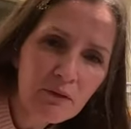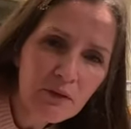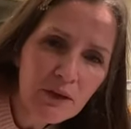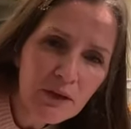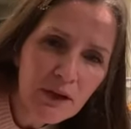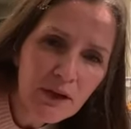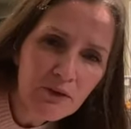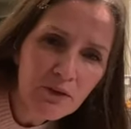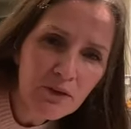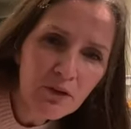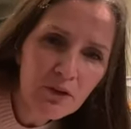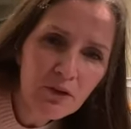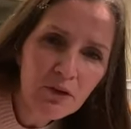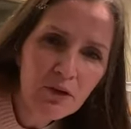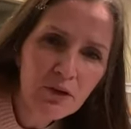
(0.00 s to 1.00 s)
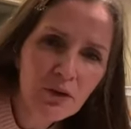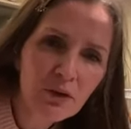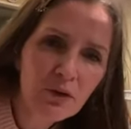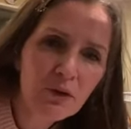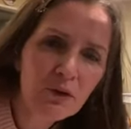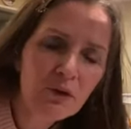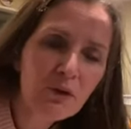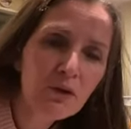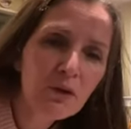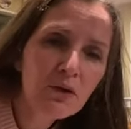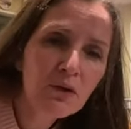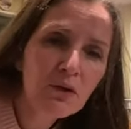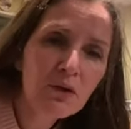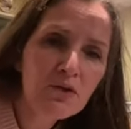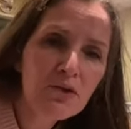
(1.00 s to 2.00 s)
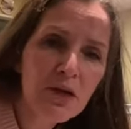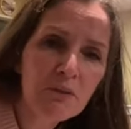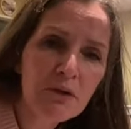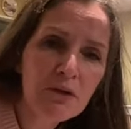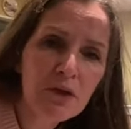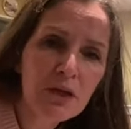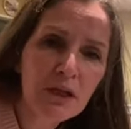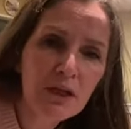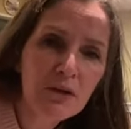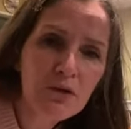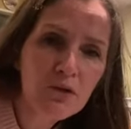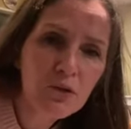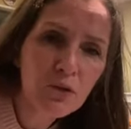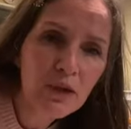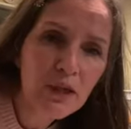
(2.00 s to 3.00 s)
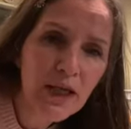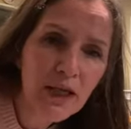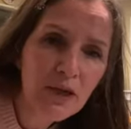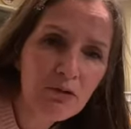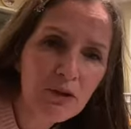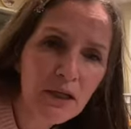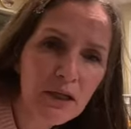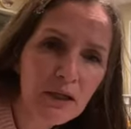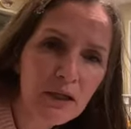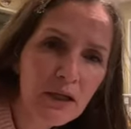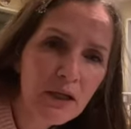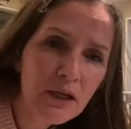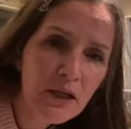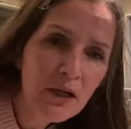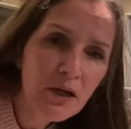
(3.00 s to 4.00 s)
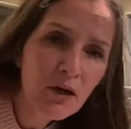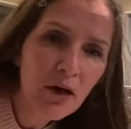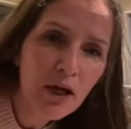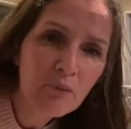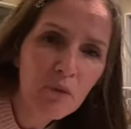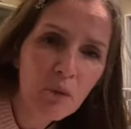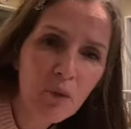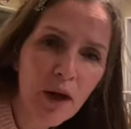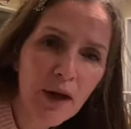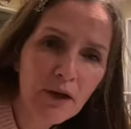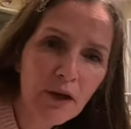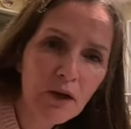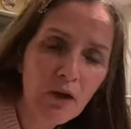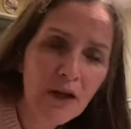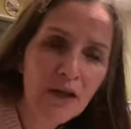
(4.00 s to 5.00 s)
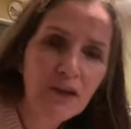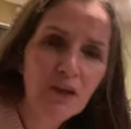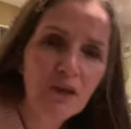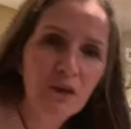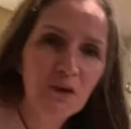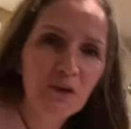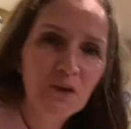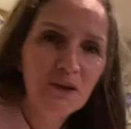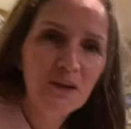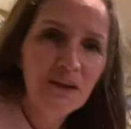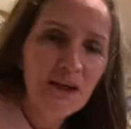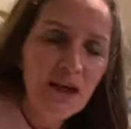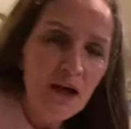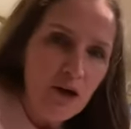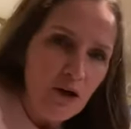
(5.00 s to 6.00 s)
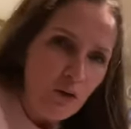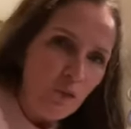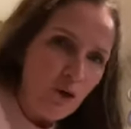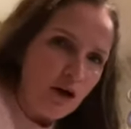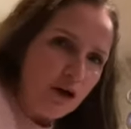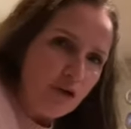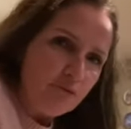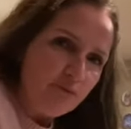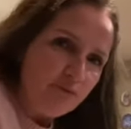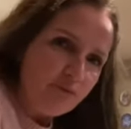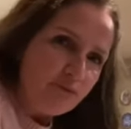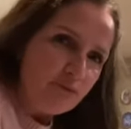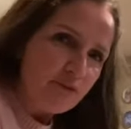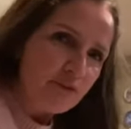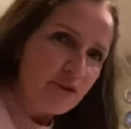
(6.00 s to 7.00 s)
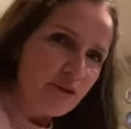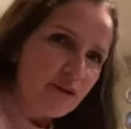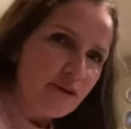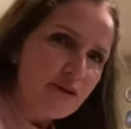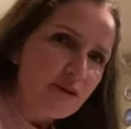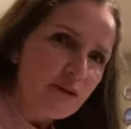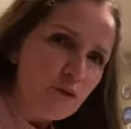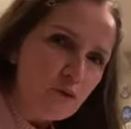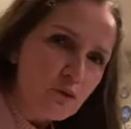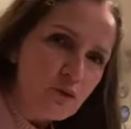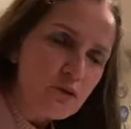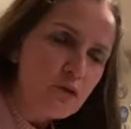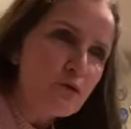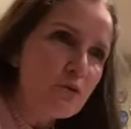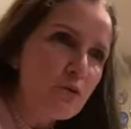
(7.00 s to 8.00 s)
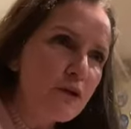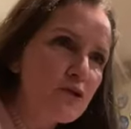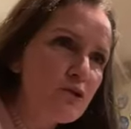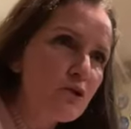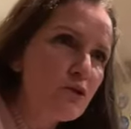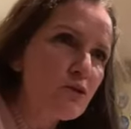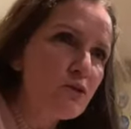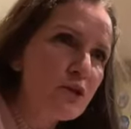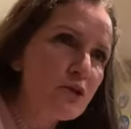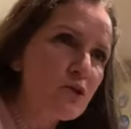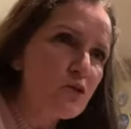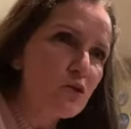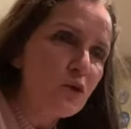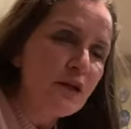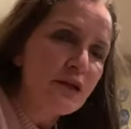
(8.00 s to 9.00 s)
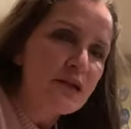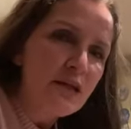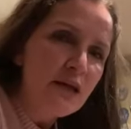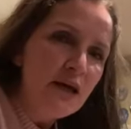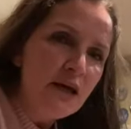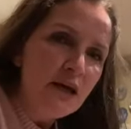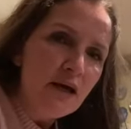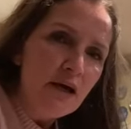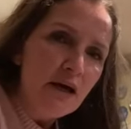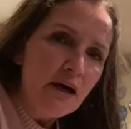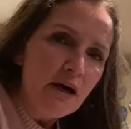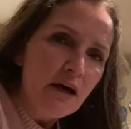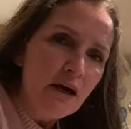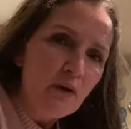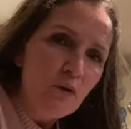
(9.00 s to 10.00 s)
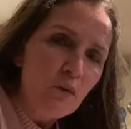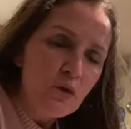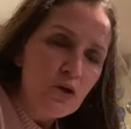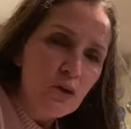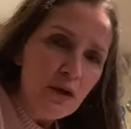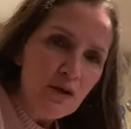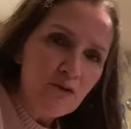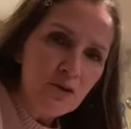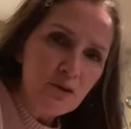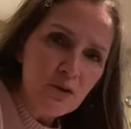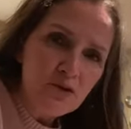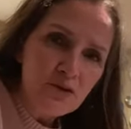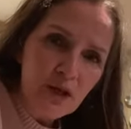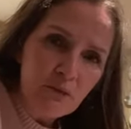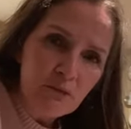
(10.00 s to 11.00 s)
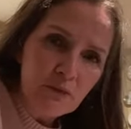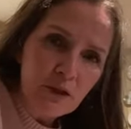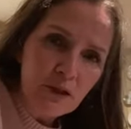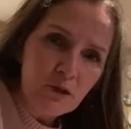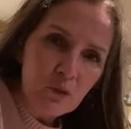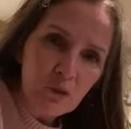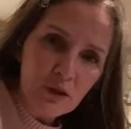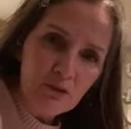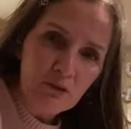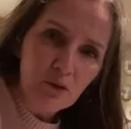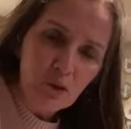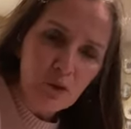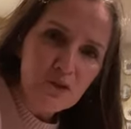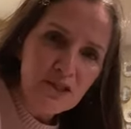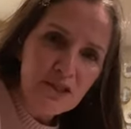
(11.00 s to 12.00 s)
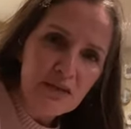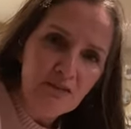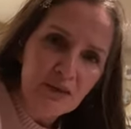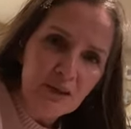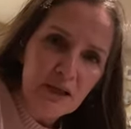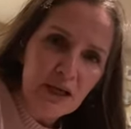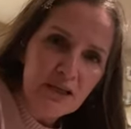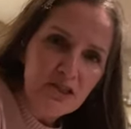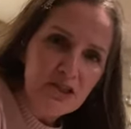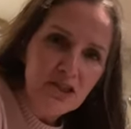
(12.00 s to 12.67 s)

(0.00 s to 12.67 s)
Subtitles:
What else? Do your tamariki enjoy gathering kai moana like you? Well, do my children enjoy it? When you have to do something 24/7,